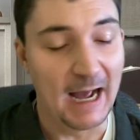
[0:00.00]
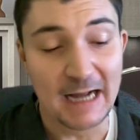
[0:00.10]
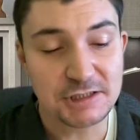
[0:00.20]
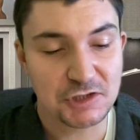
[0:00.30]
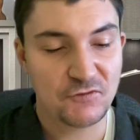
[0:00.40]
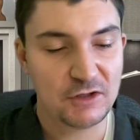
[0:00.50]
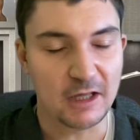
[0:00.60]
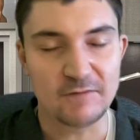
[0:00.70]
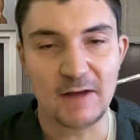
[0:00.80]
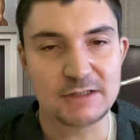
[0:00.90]
I just feel
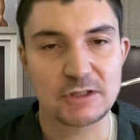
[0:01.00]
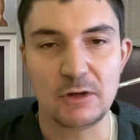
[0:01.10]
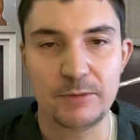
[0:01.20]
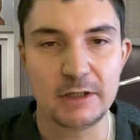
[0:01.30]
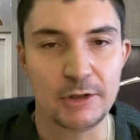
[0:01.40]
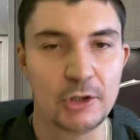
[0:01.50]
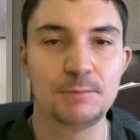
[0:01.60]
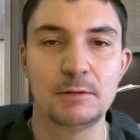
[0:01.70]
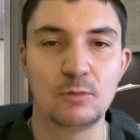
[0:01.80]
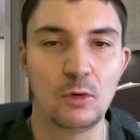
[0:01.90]
like that's going to be a
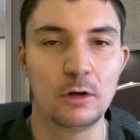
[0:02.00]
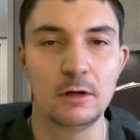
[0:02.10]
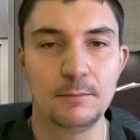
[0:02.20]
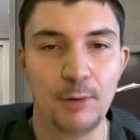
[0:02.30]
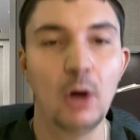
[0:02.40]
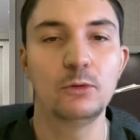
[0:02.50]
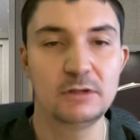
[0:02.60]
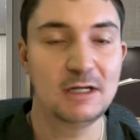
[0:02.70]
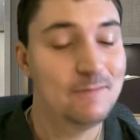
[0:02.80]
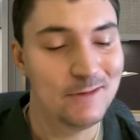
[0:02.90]
little bit more
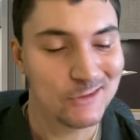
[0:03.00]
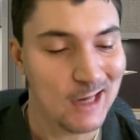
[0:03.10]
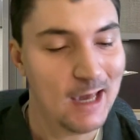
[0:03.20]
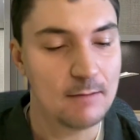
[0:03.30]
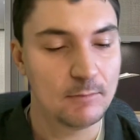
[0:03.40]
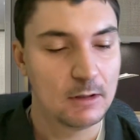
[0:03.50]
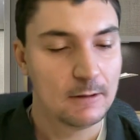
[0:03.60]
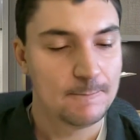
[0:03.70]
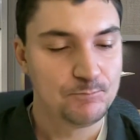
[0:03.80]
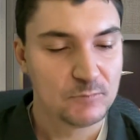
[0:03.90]
potent in this game.
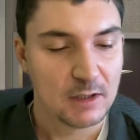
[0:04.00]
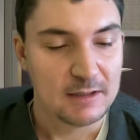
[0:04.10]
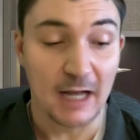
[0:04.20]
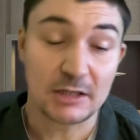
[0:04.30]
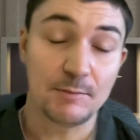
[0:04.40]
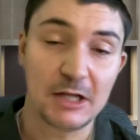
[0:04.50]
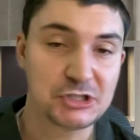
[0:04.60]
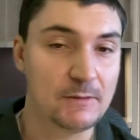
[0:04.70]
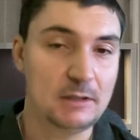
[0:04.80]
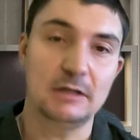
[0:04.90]
Not to
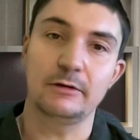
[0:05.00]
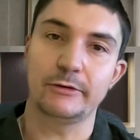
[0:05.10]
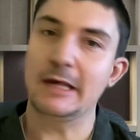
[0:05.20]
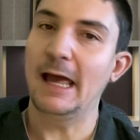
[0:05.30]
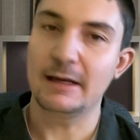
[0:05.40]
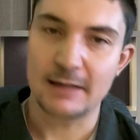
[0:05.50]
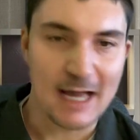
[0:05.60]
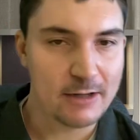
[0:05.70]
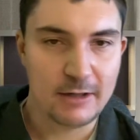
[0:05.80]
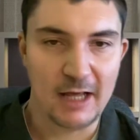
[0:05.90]
mention the Eagles got
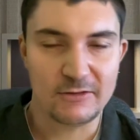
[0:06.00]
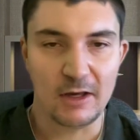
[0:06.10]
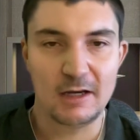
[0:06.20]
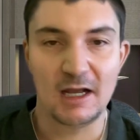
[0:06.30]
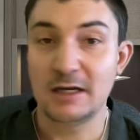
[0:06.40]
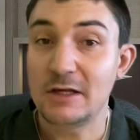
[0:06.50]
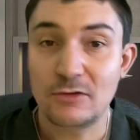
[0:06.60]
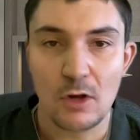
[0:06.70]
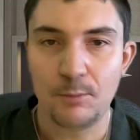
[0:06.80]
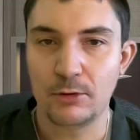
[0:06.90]
Goddard at tight end.
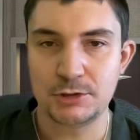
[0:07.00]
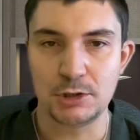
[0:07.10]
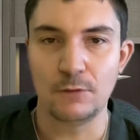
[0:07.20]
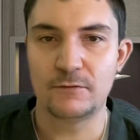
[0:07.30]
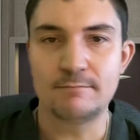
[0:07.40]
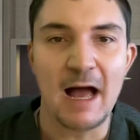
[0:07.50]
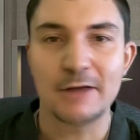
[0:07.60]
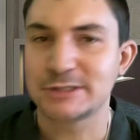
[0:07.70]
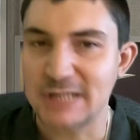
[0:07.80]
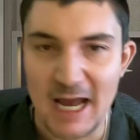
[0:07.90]
He's no pushover.
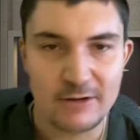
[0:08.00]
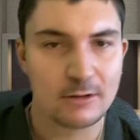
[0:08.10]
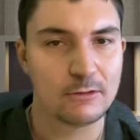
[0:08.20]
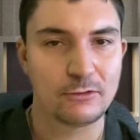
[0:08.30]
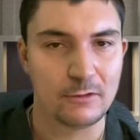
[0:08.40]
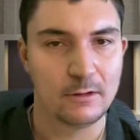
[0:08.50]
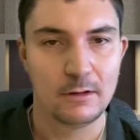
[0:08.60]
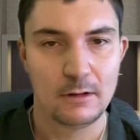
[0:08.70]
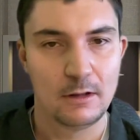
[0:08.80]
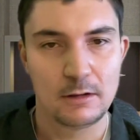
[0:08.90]
Miles Sanders
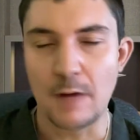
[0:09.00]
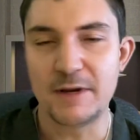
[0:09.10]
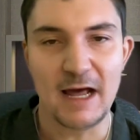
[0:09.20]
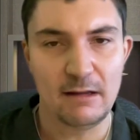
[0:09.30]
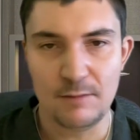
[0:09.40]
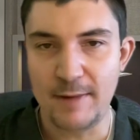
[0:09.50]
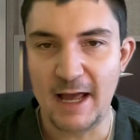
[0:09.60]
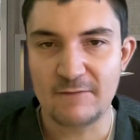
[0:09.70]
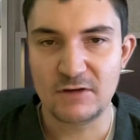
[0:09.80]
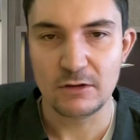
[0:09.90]
coming out of the
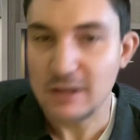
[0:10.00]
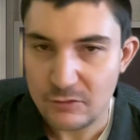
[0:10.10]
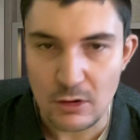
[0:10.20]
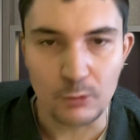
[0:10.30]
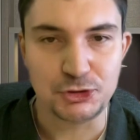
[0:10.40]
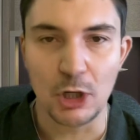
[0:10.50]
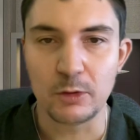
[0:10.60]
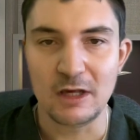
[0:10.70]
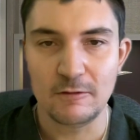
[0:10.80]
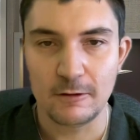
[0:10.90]
backfield, he's no
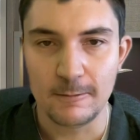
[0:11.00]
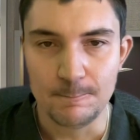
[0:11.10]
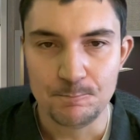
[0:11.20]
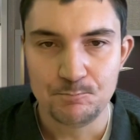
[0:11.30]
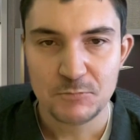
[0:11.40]
joke either.